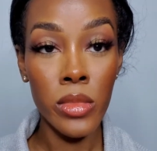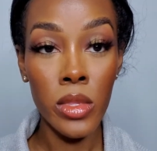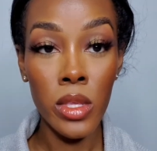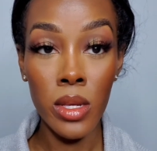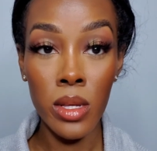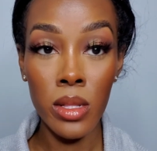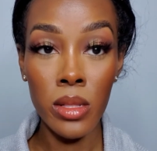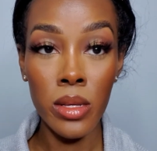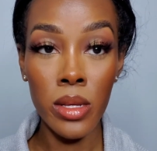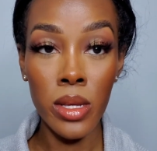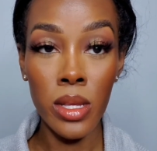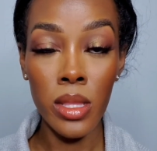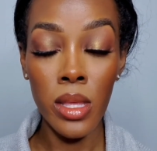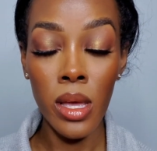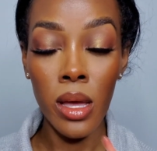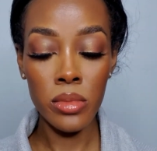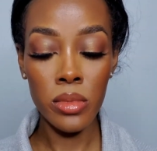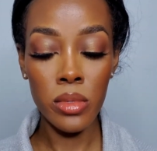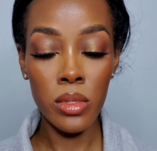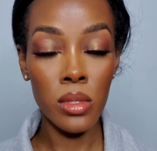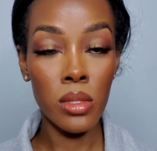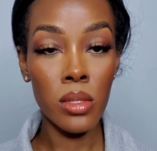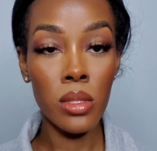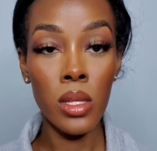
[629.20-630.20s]
And look at
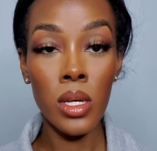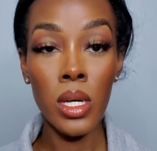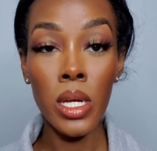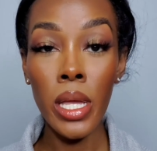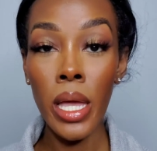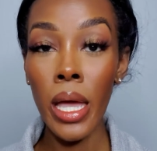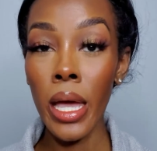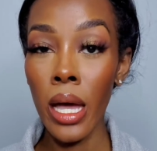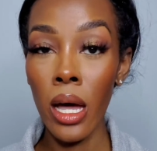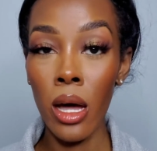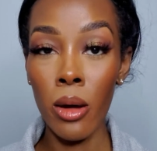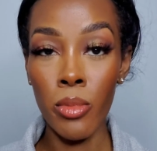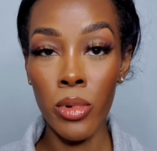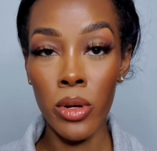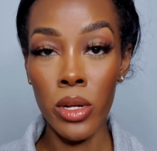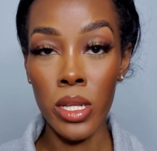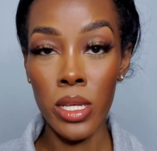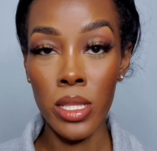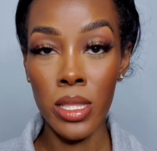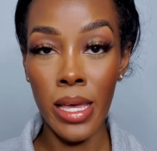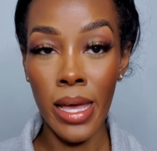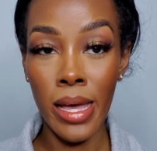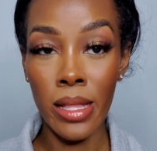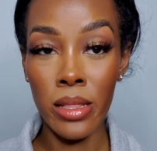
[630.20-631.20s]
that. Look at how pretty
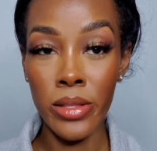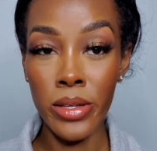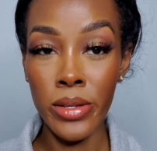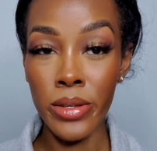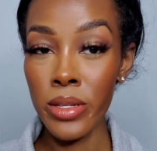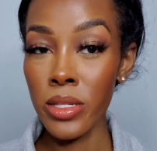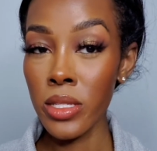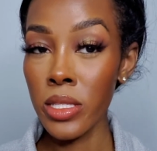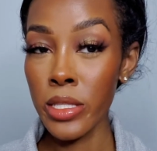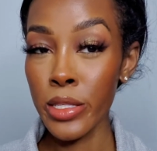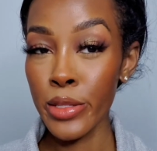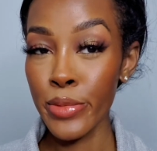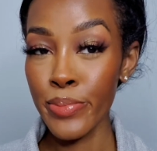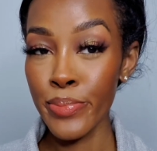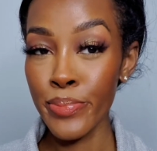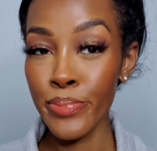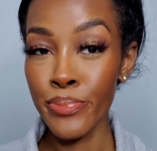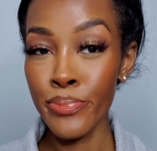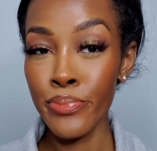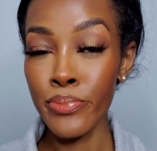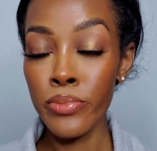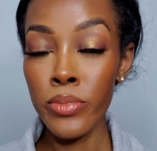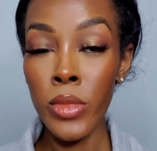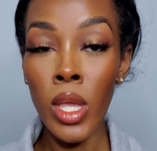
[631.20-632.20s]
that looks.
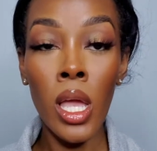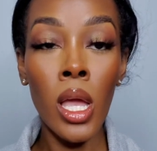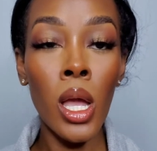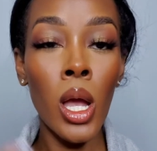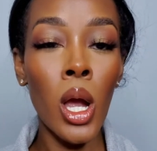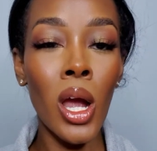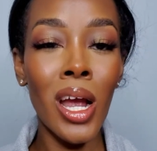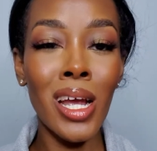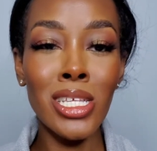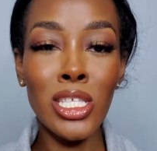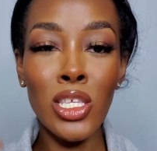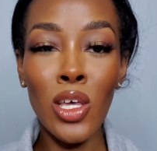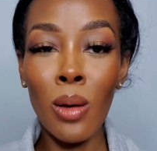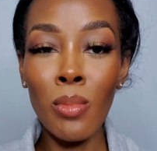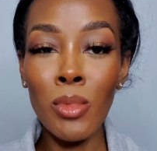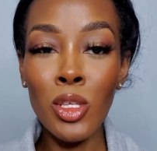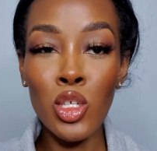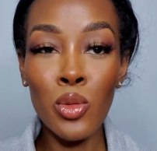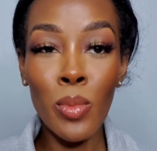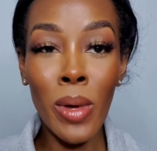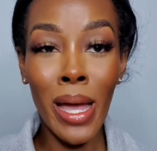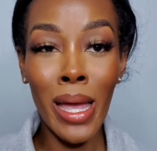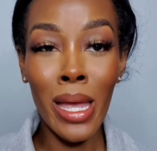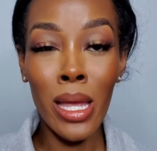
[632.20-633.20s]
All right, so I'm going to
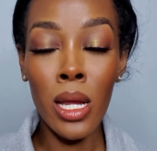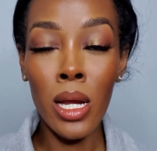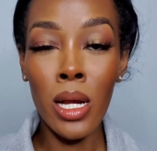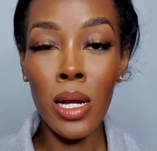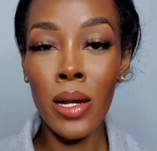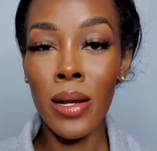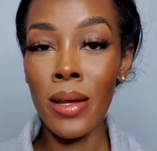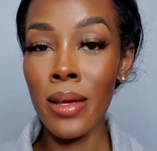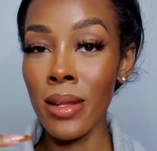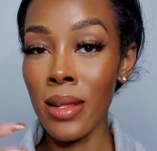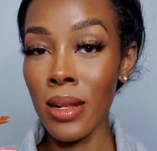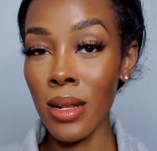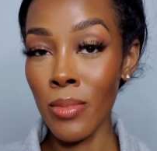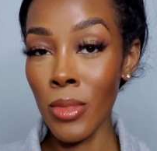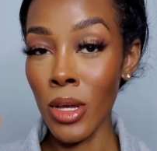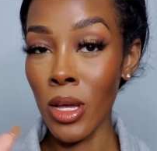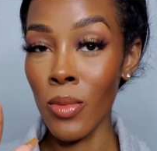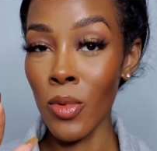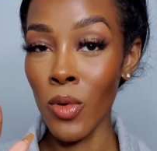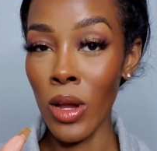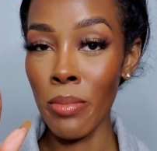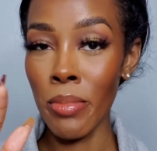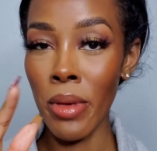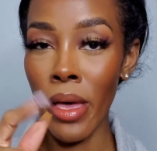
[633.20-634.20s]
do my hair and then I'm going to
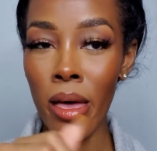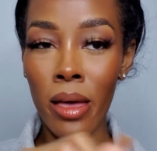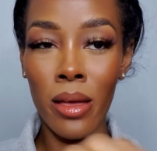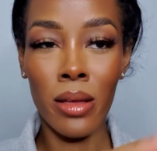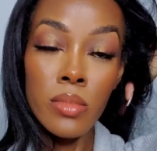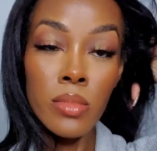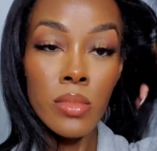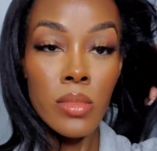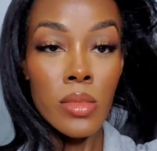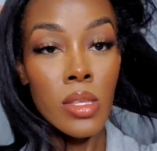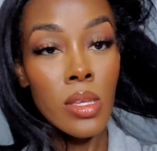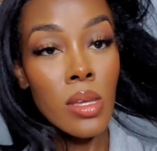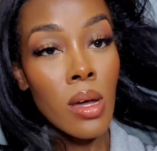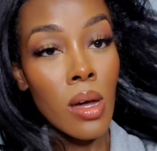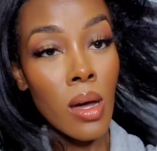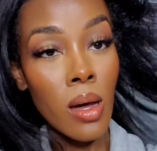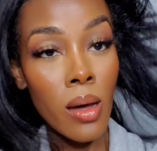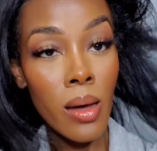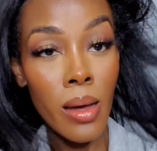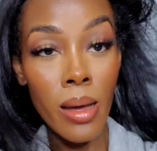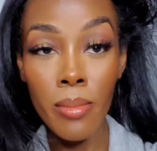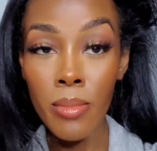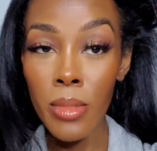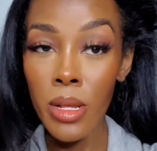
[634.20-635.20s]
come right back. Y'all,
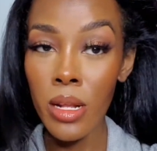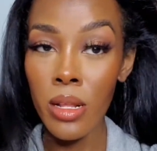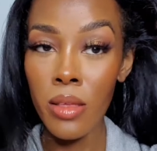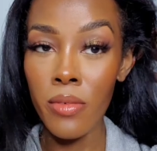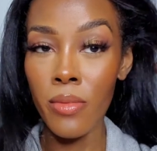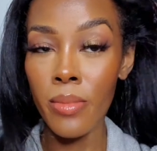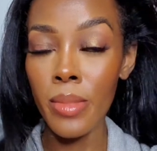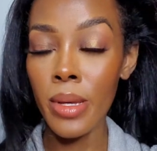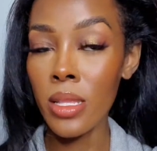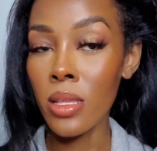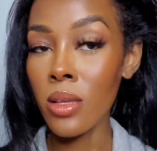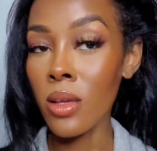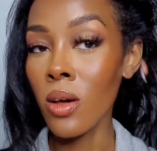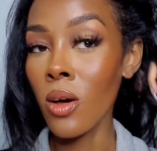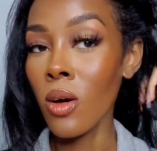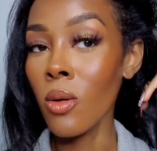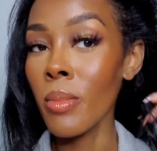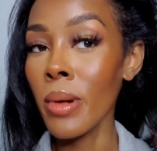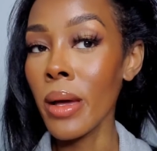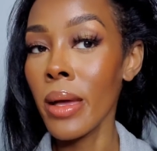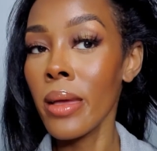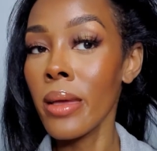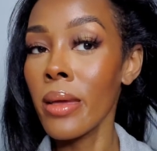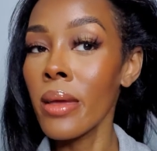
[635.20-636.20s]
I'm not even about to comb
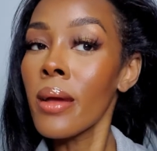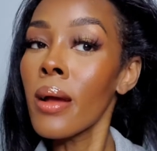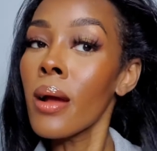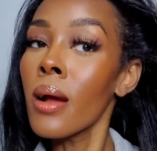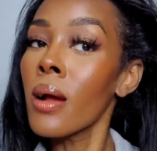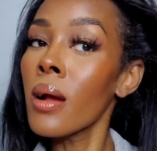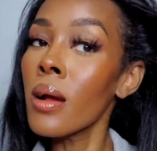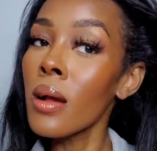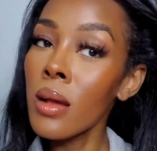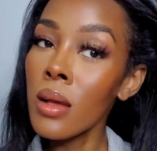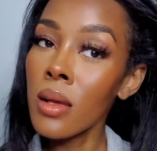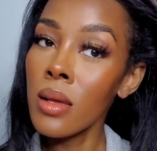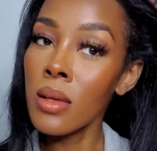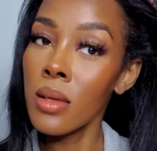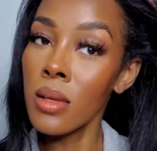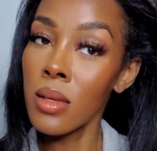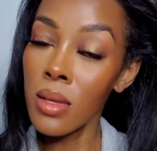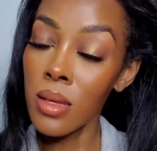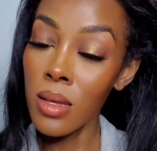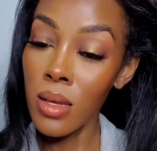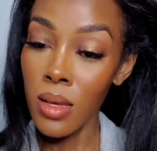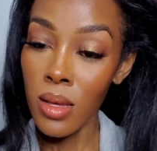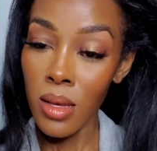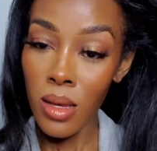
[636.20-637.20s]
my hair.
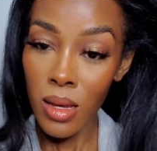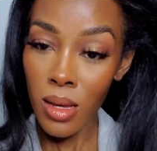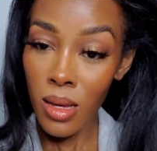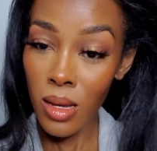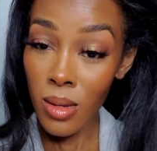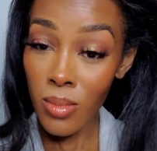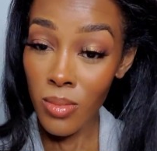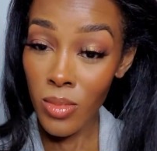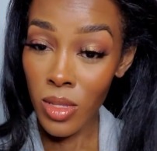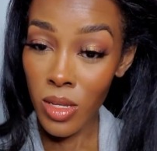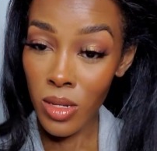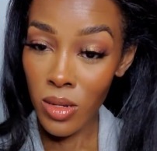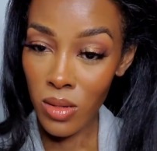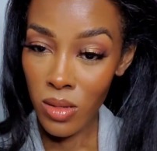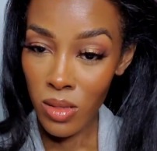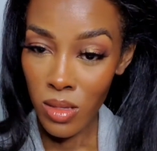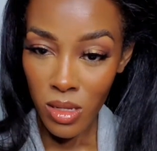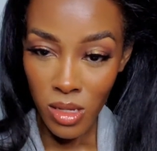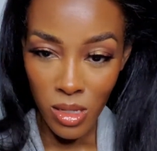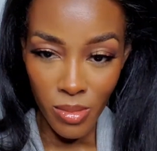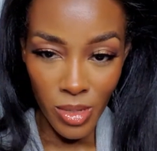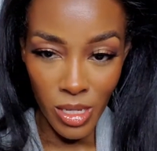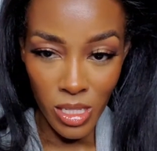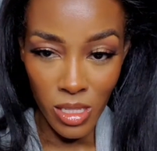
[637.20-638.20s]
I'm
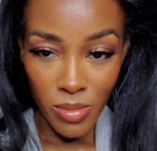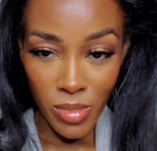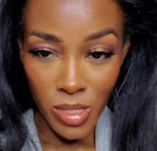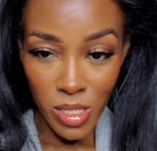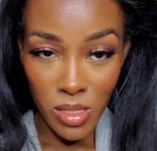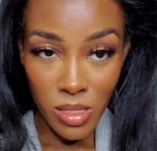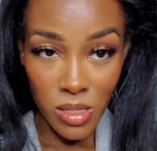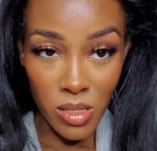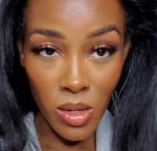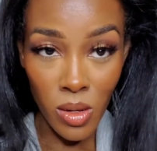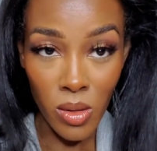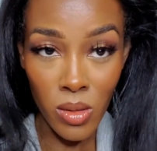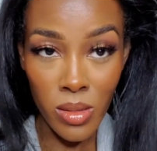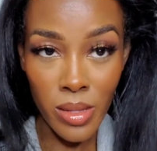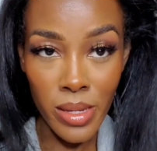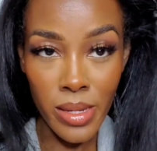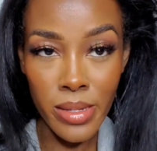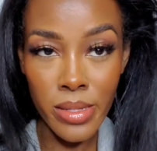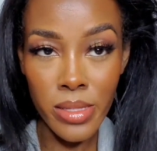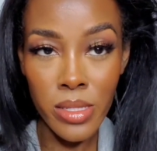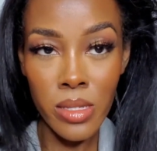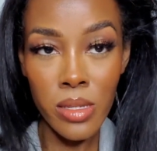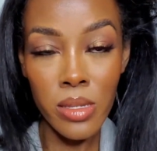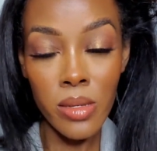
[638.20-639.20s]
literally about to be so
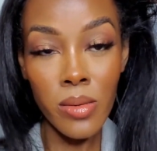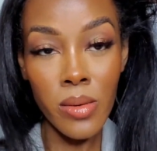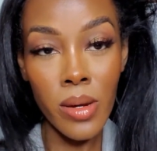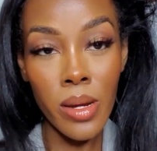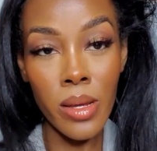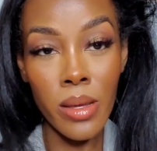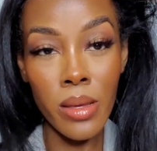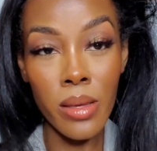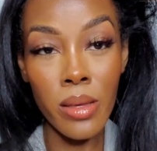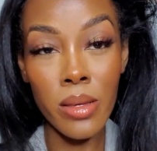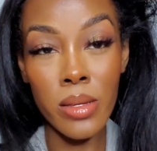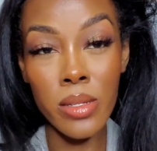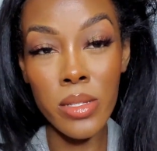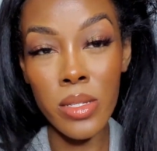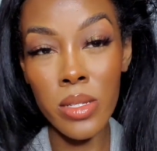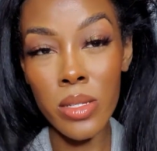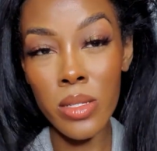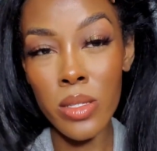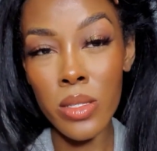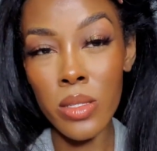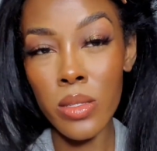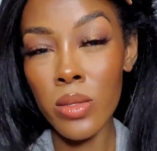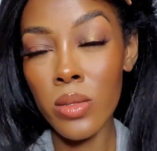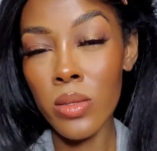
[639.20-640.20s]
lazy, right? And
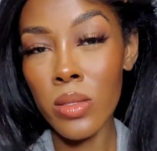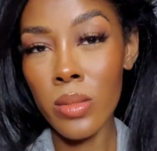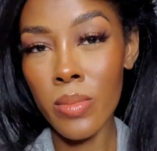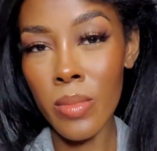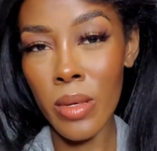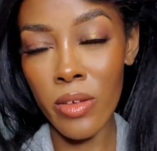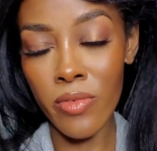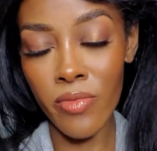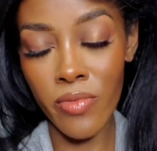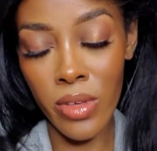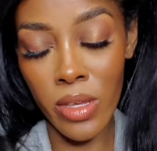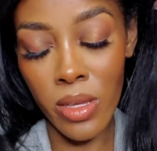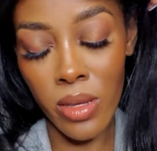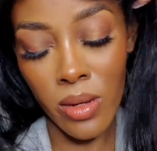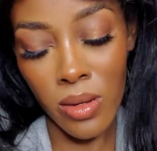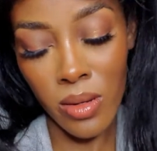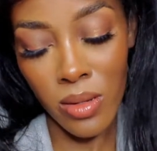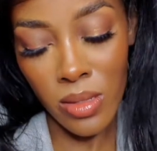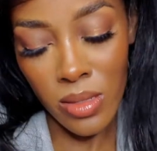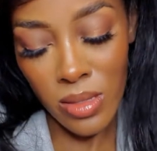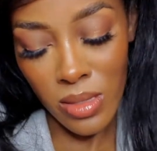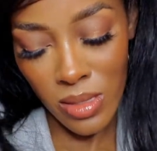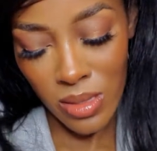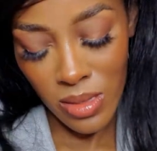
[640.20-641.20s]
just use my
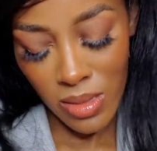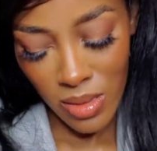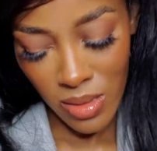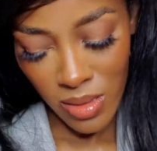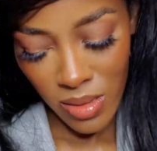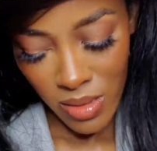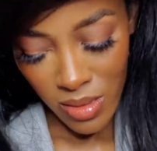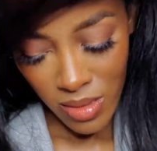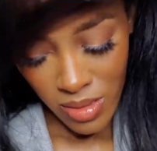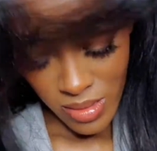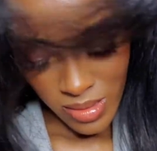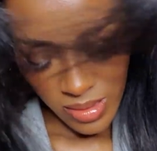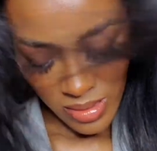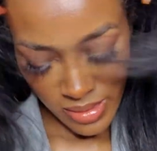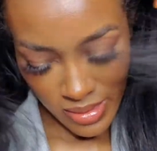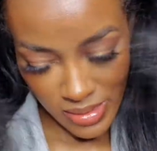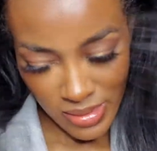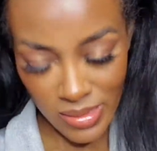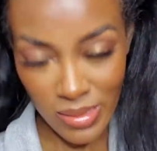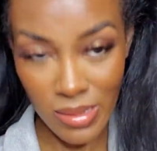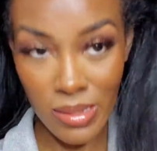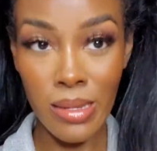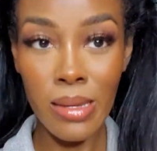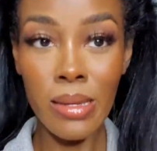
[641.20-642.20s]
fingers
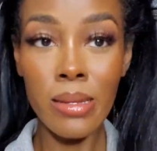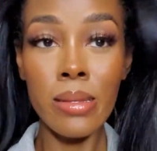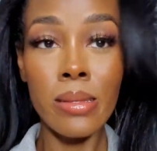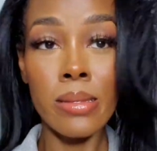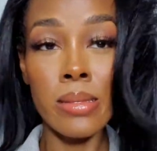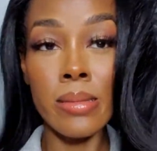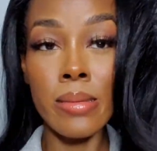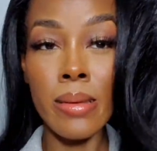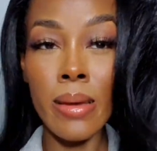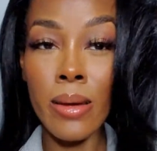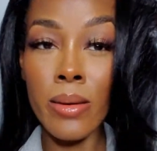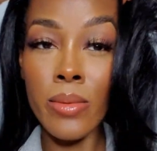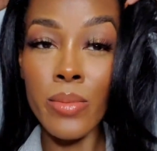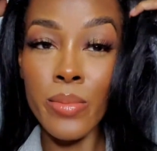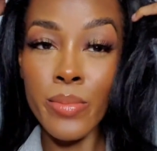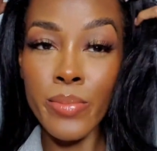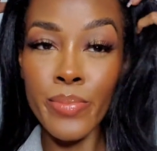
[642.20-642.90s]
to take this down.